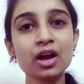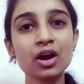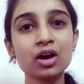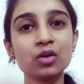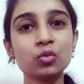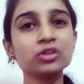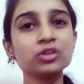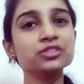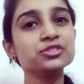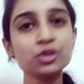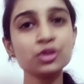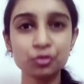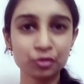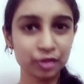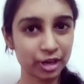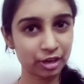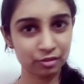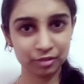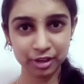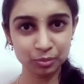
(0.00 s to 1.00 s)
what's your
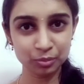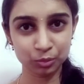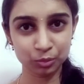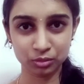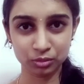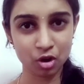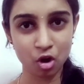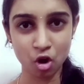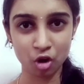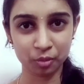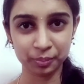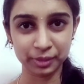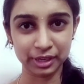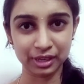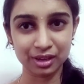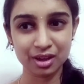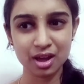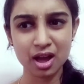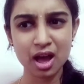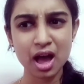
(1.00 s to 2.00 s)
favorite hobby?
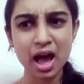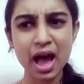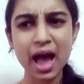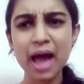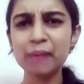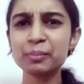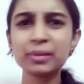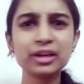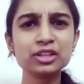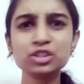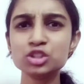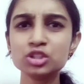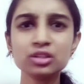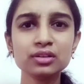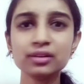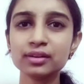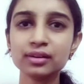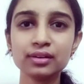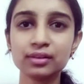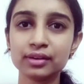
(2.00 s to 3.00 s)
I mentioned
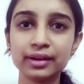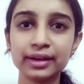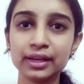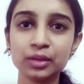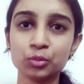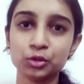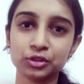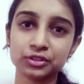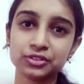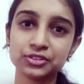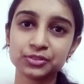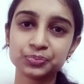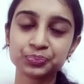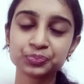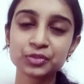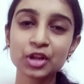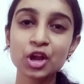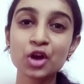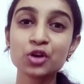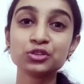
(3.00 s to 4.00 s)
her reading books.
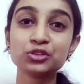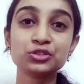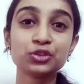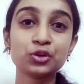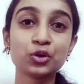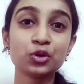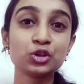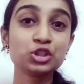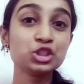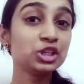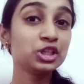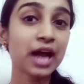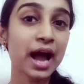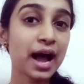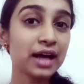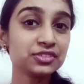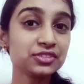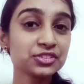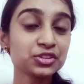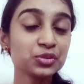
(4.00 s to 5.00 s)
So she
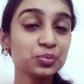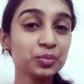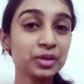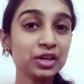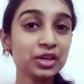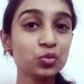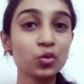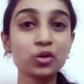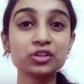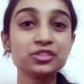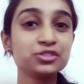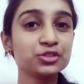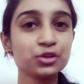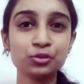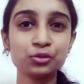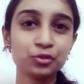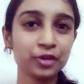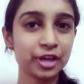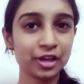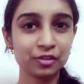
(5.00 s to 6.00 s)
asked me, what's your
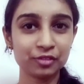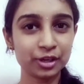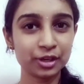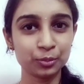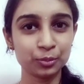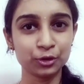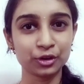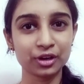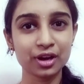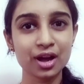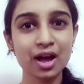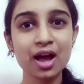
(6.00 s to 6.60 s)
favorite book?